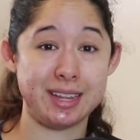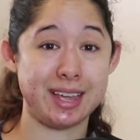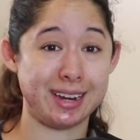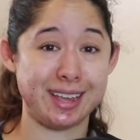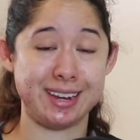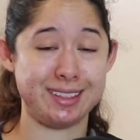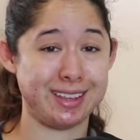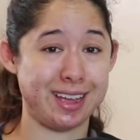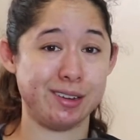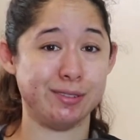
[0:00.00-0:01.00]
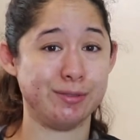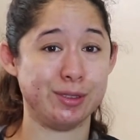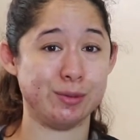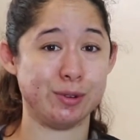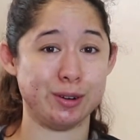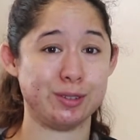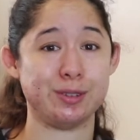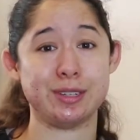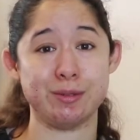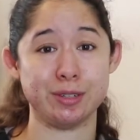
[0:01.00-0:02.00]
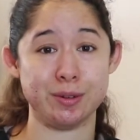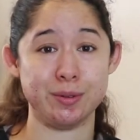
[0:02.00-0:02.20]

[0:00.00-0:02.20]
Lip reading: getting anything out of the rehearsals I was